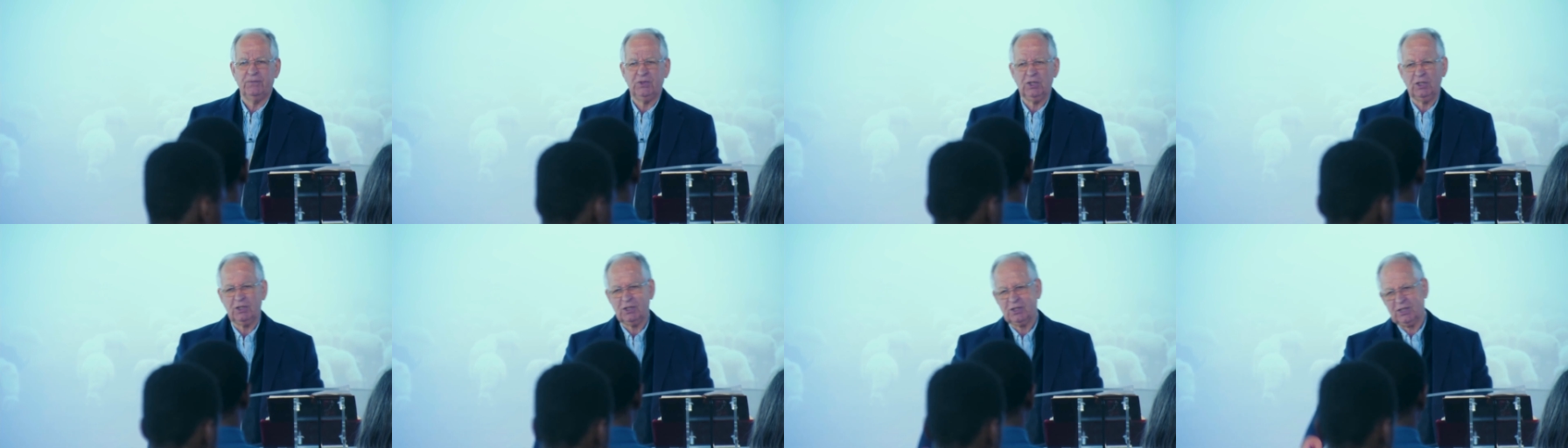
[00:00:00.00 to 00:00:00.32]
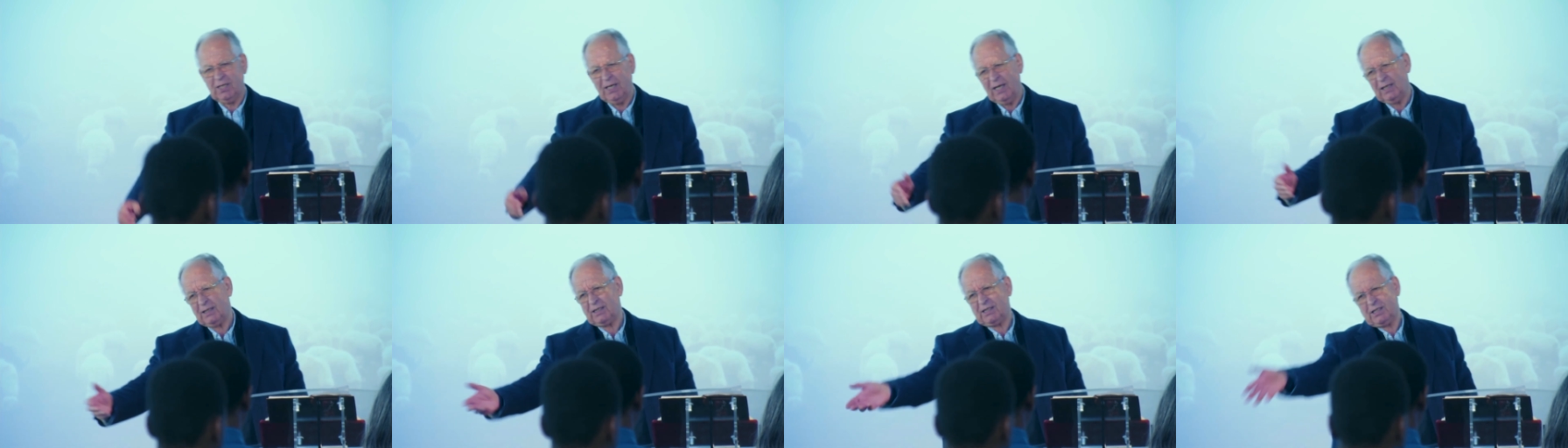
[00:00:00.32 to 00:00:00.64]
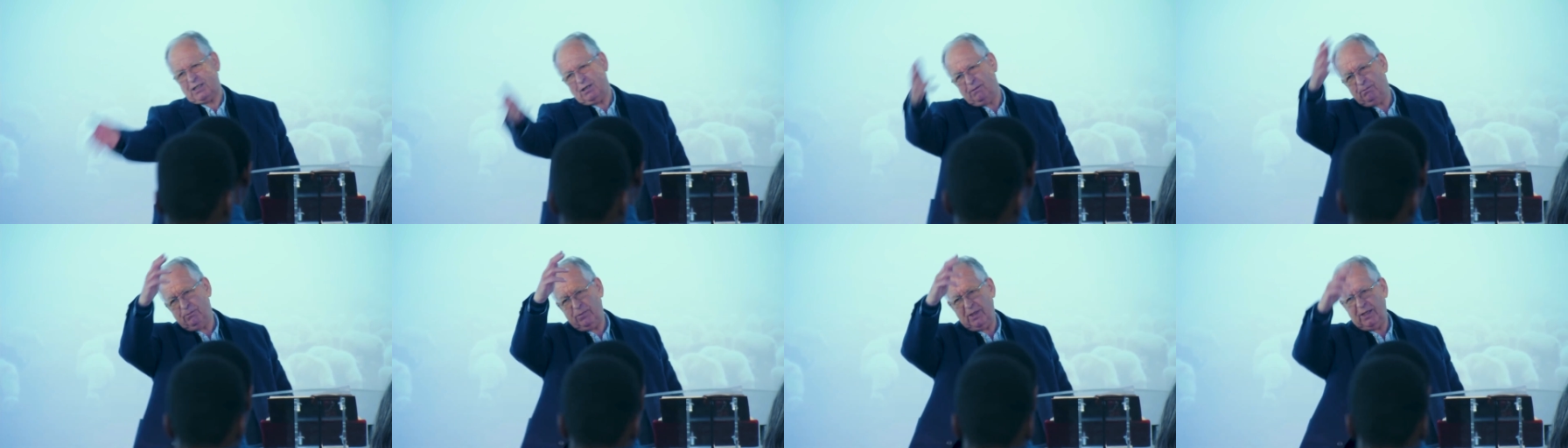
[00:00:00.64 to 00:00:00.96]
Just hit
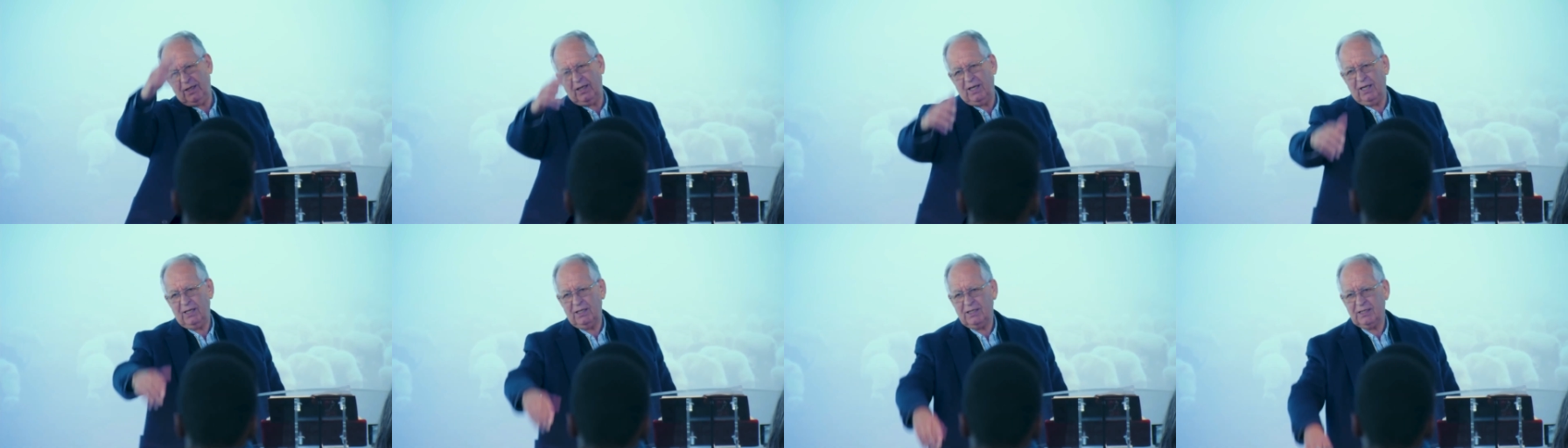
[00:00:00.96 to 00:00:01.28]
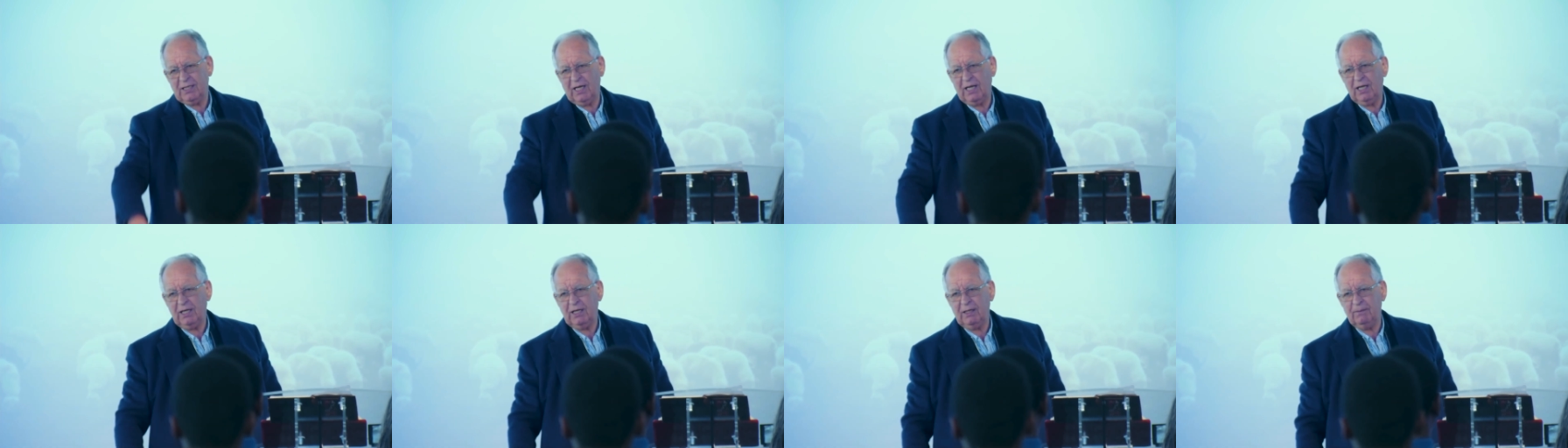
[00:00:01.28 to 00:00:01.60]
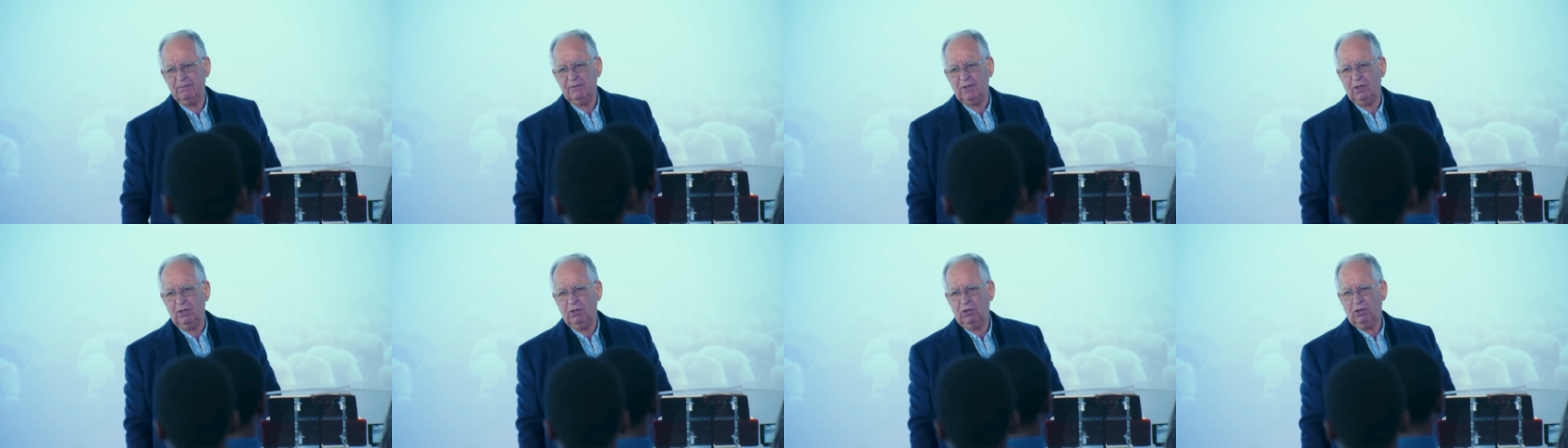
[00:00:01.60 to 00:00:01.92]
somebody and tell
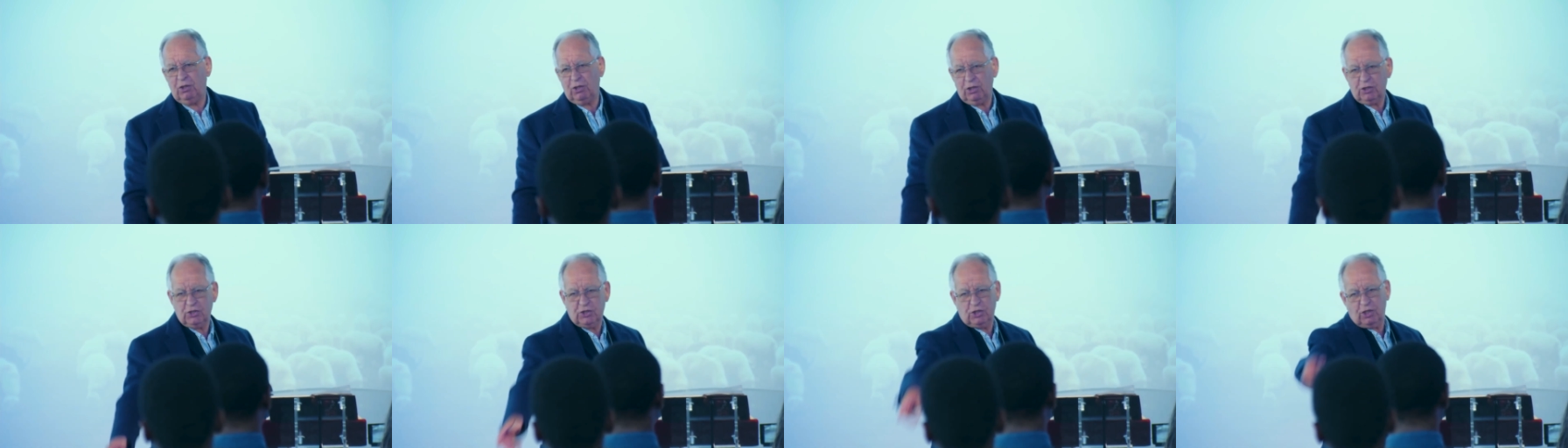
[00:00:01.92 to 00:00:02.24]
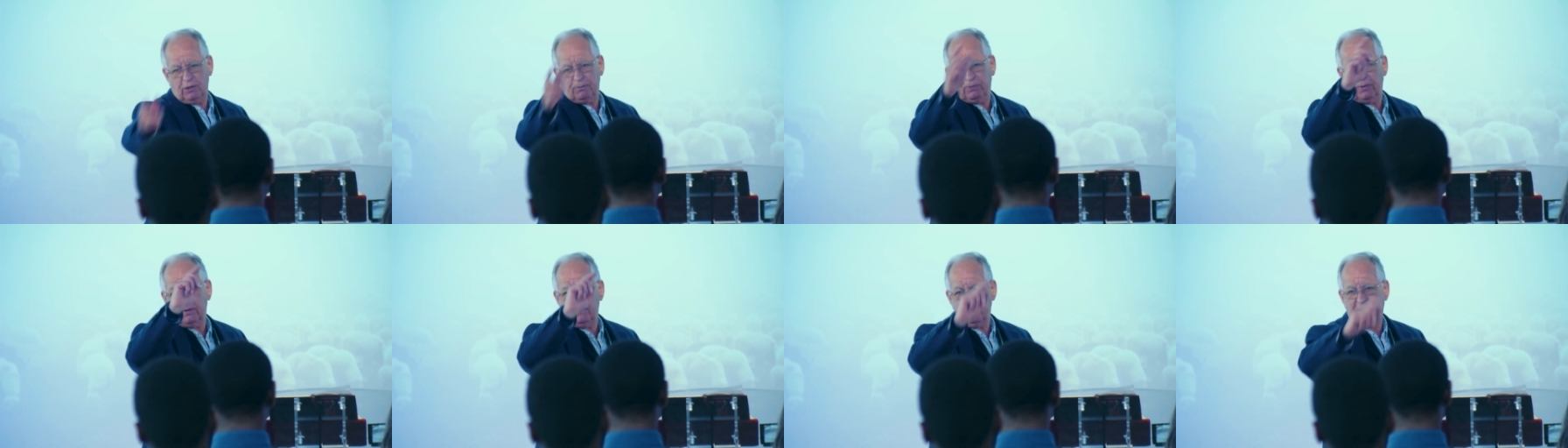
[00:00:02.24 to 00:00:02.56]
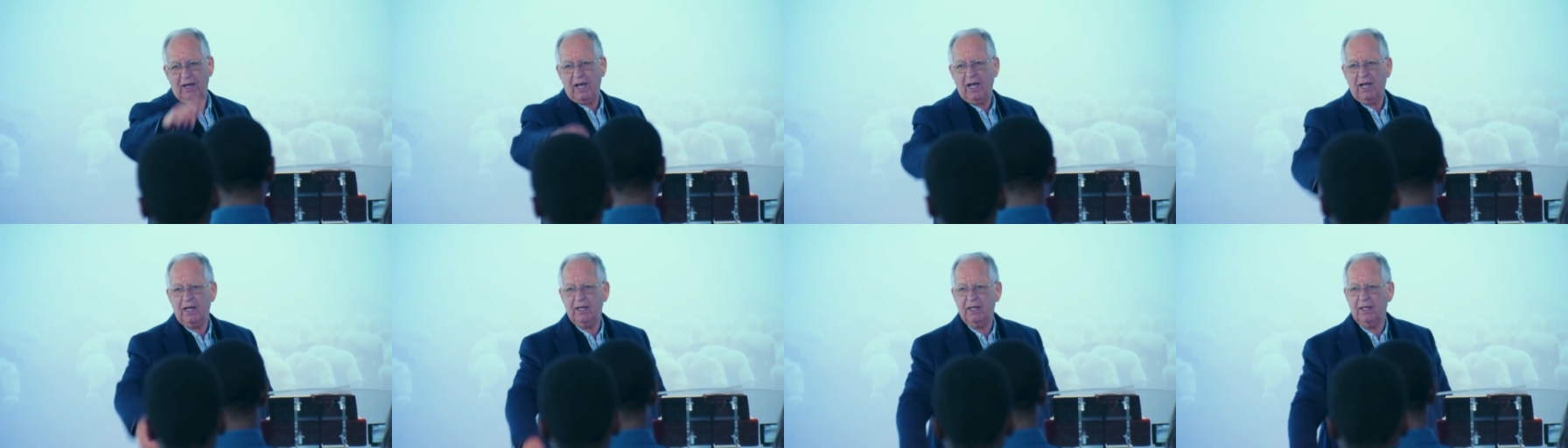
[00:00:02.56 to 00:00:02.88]
them, The Lord's your
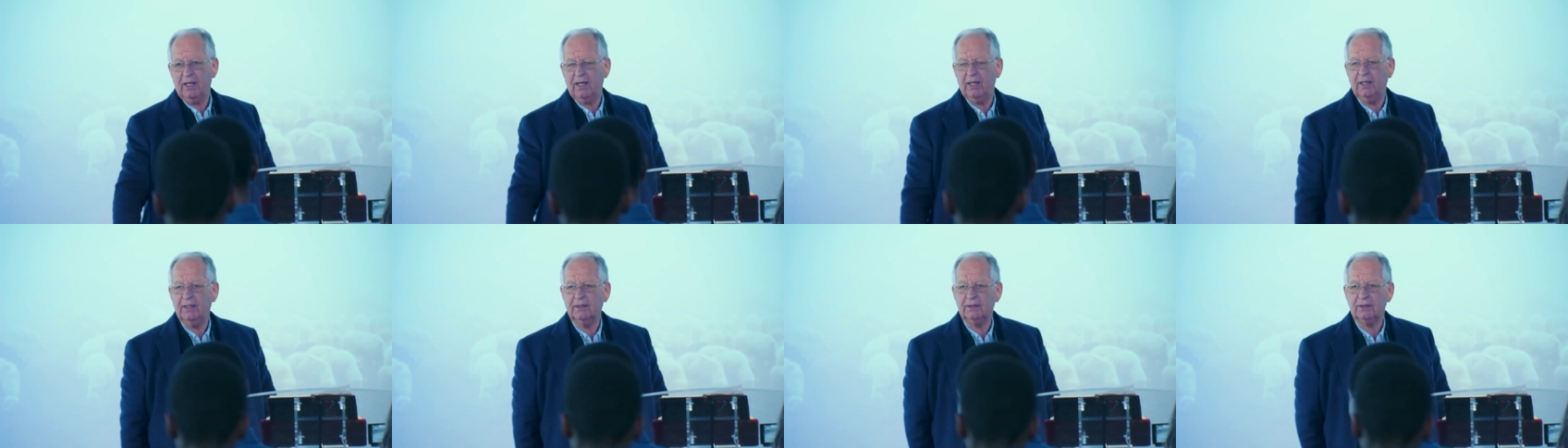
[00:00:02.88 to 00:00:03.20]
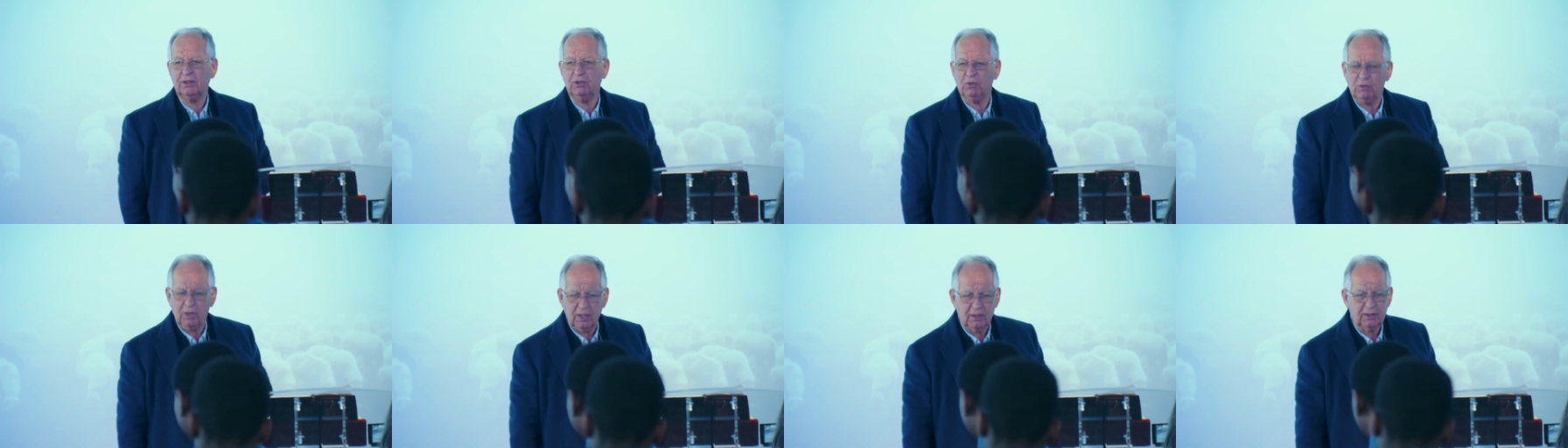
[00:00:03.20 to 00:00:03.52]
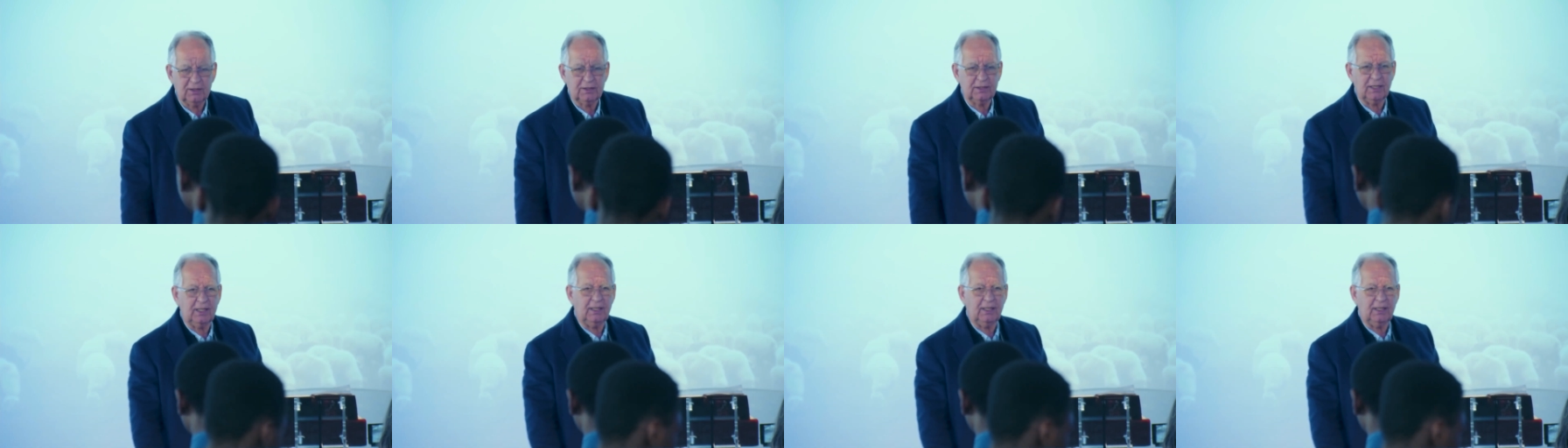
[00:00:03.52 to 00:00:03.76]
provider. Go on,